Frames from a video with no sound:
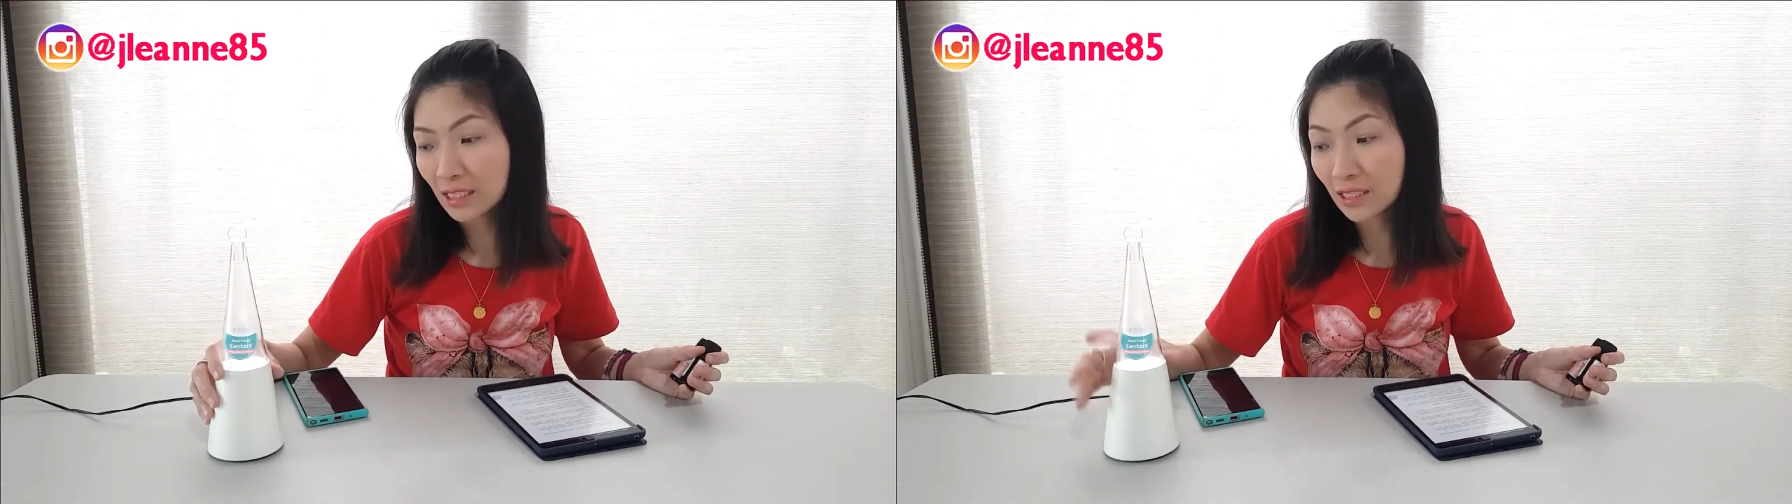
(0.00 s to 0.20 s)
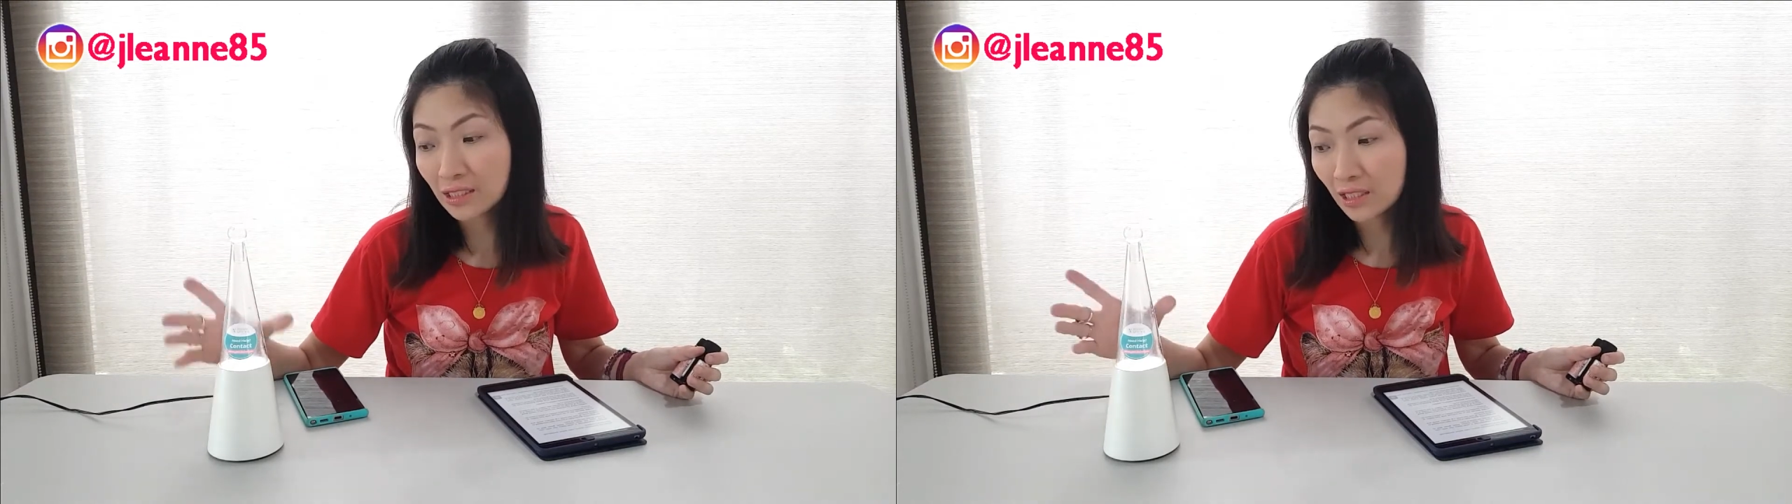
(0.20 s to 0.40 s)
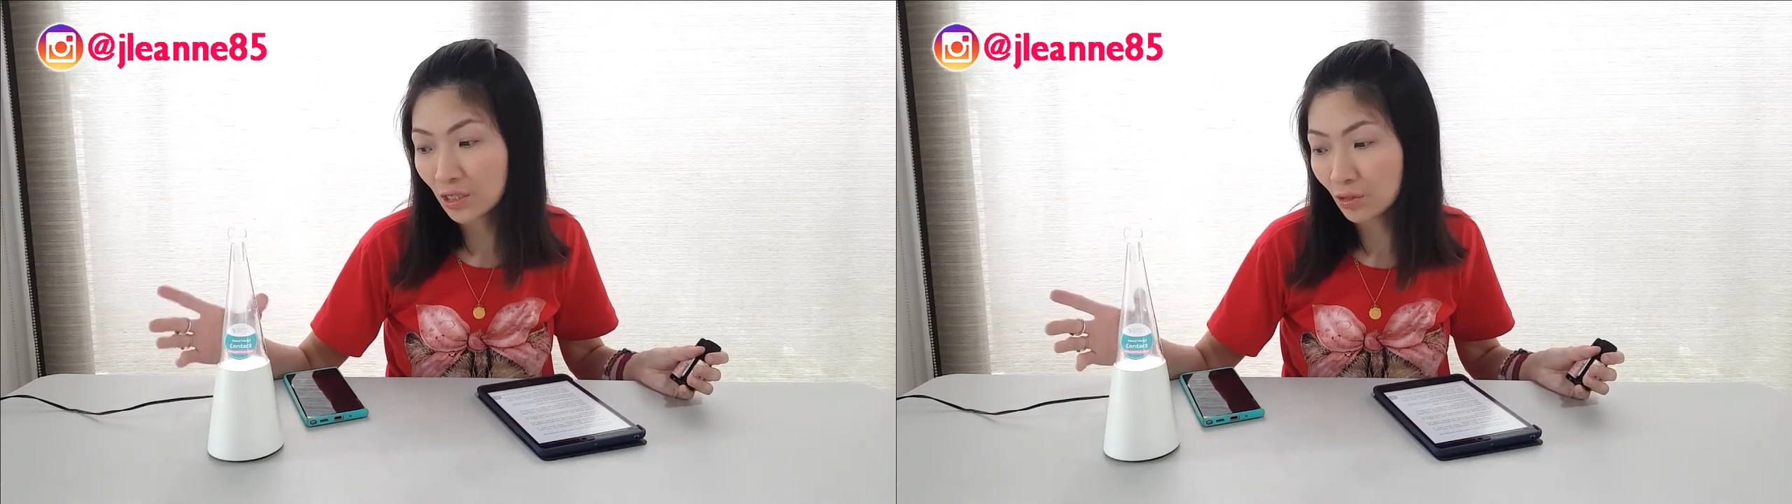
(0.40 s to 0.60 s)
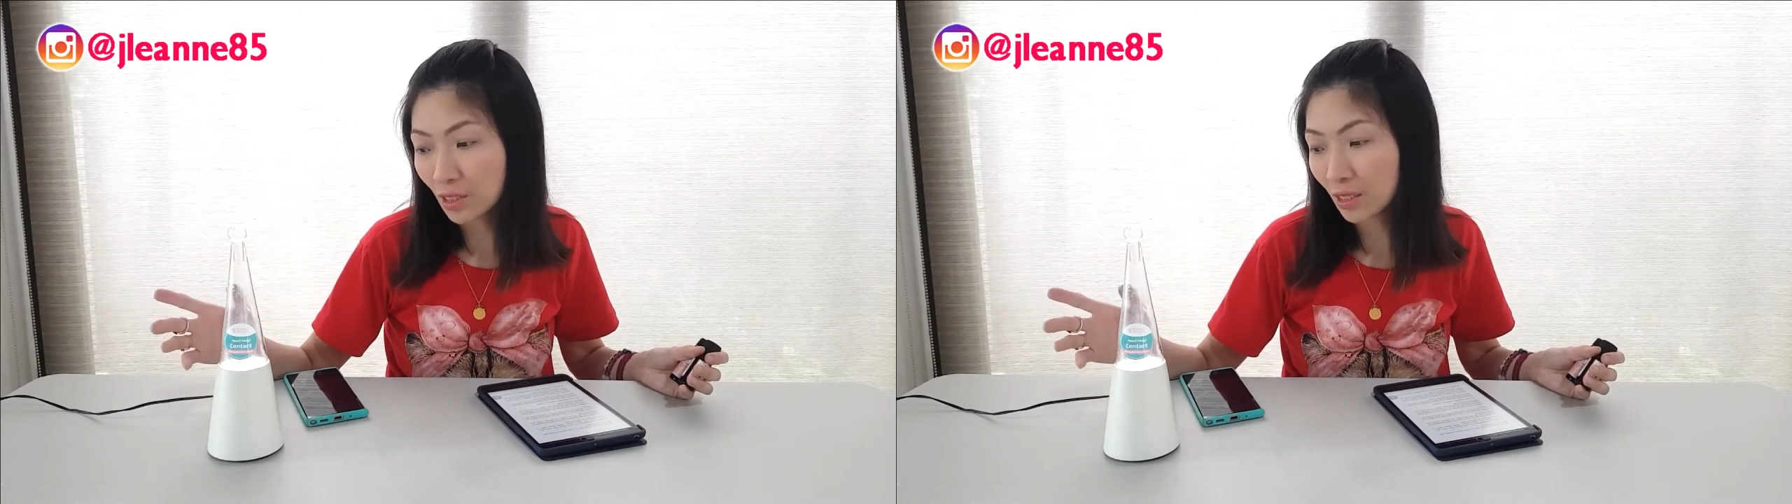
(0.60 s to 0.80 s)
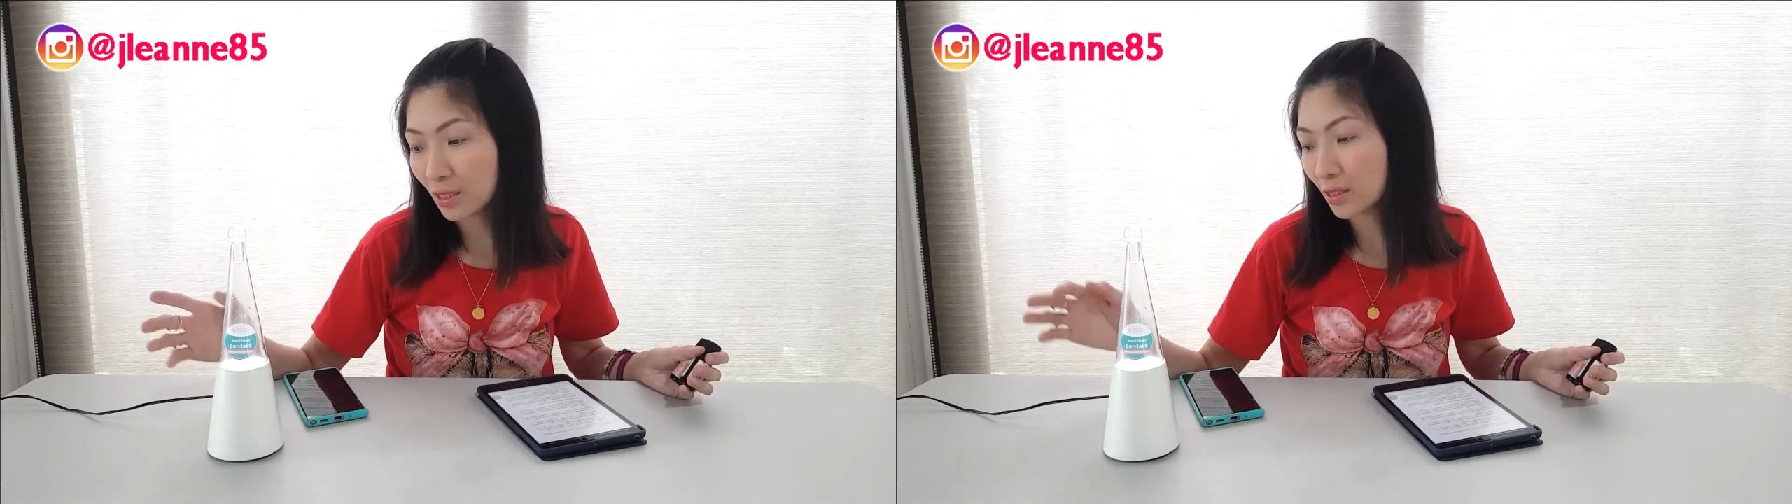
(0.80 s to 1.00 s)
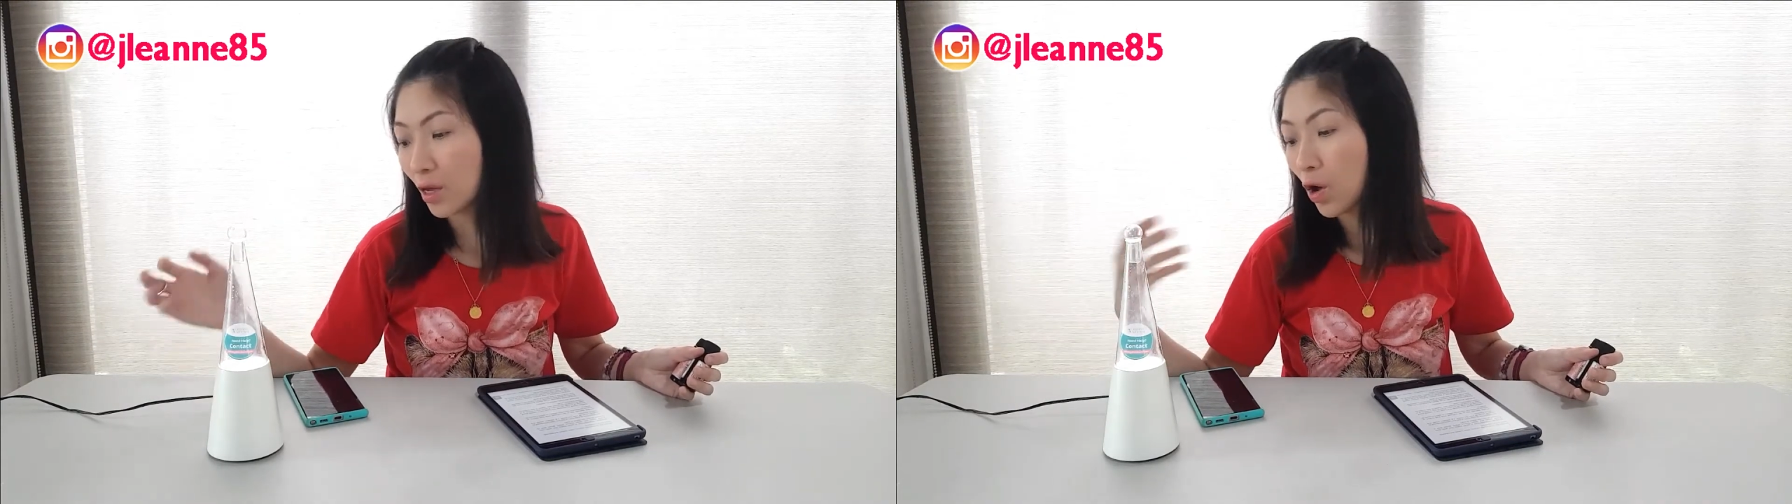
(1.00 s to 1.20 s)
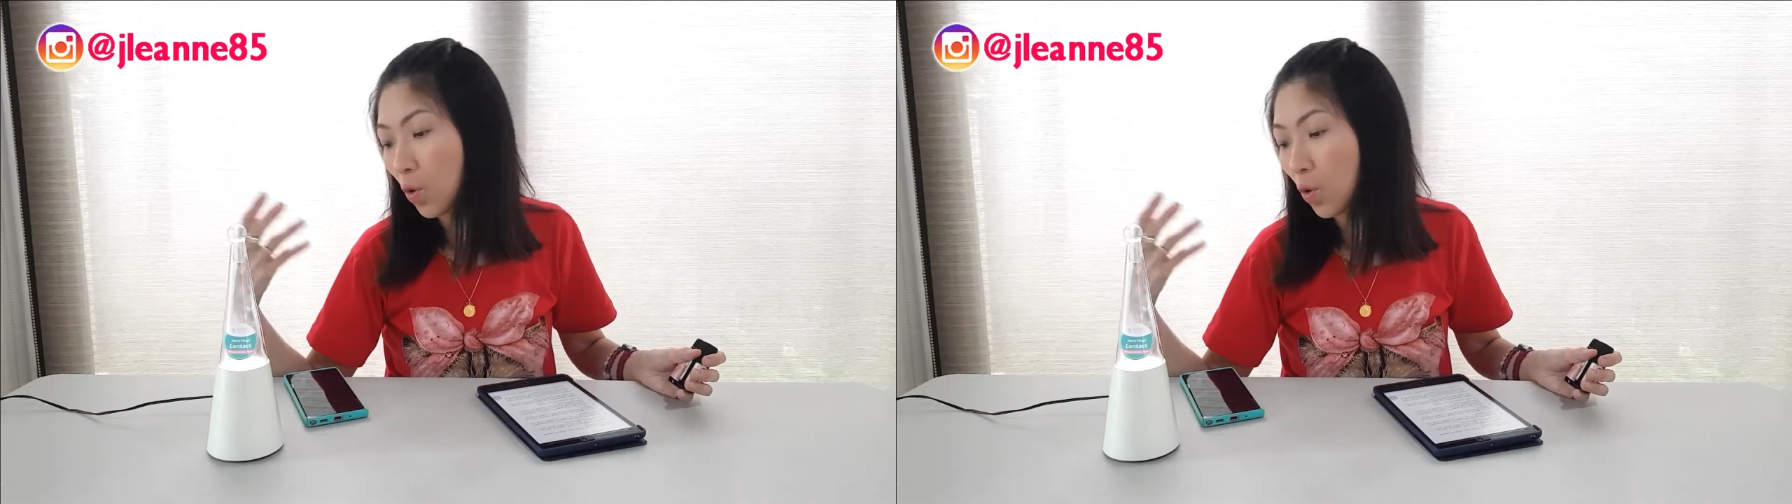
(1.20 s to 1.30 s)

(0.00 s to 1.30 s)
I still use it. It's